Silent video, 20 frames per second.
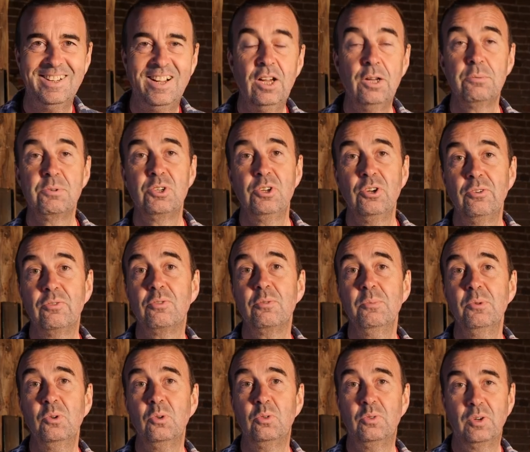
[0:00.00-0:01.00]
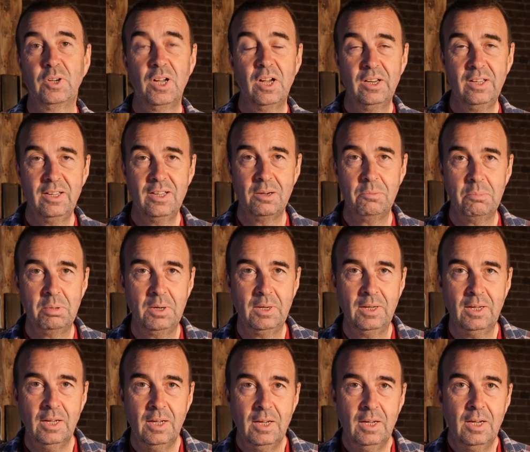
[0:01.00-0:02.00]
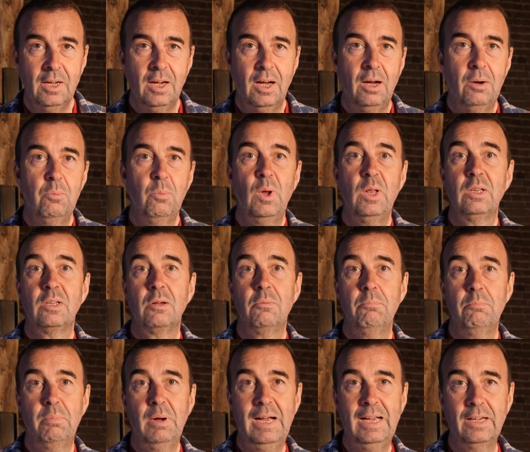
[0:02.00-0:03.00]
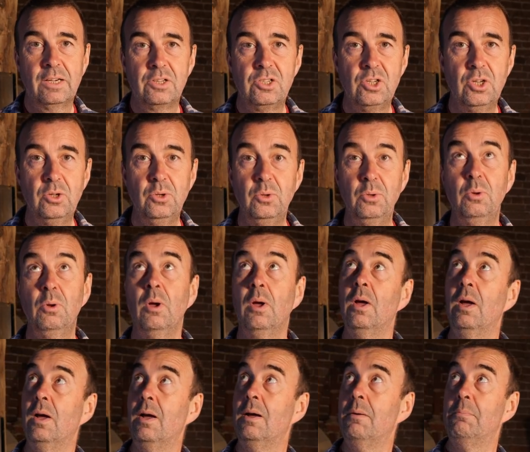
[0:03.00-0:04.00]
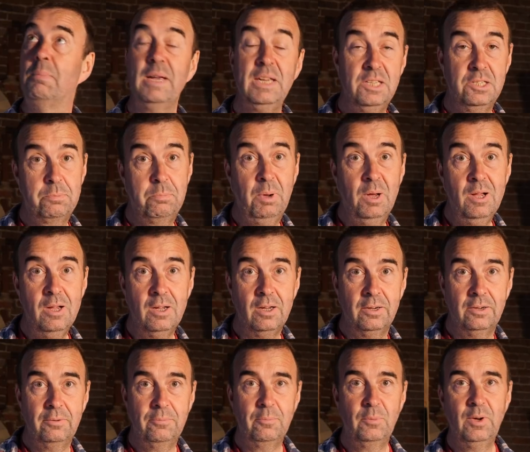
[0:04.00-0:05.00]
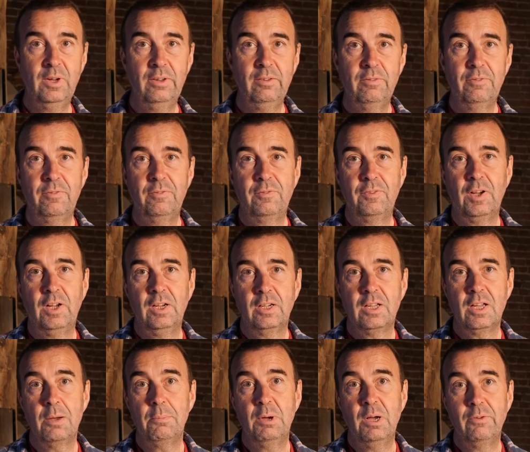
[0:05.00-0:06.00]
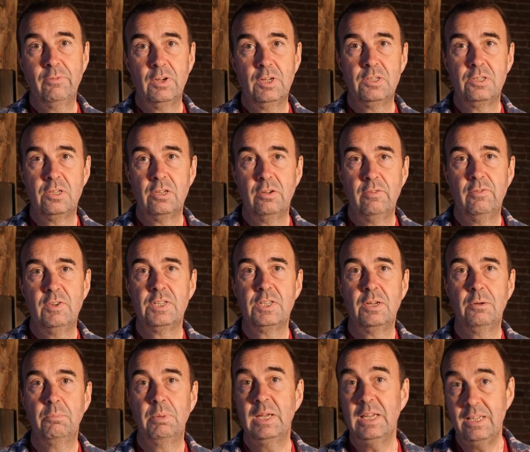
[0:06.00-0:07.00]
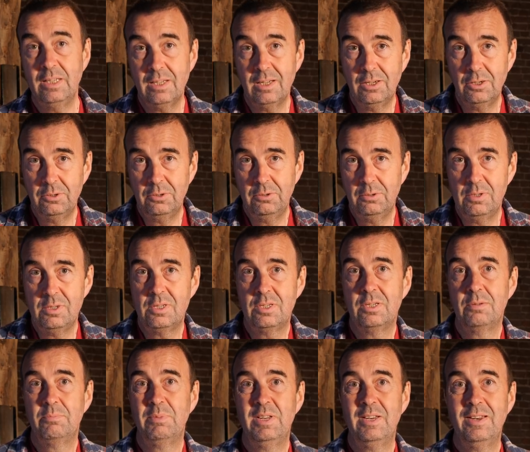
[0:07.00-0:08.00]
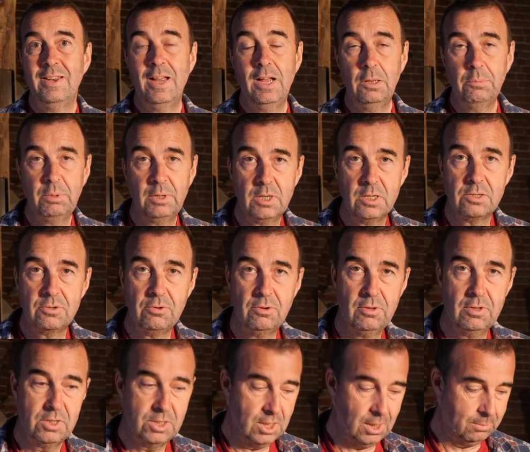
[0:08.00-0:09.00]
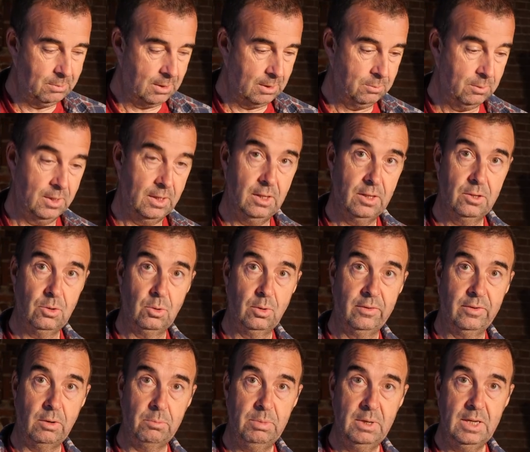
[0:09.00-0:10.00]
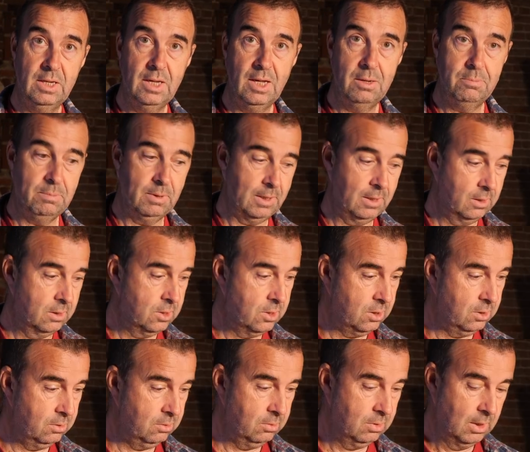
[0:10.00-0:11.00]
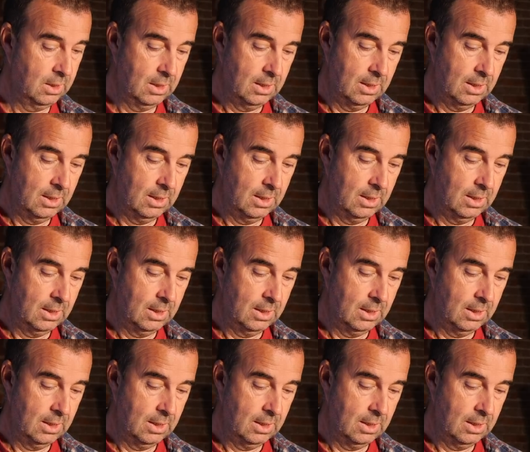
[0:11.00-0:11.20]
Hi, I'm Stuart from the Norfolk Honey Company and welcome back to Pete's barn. We've come over to visit Pete, who has been helping us through the summer with all of our beekeeping to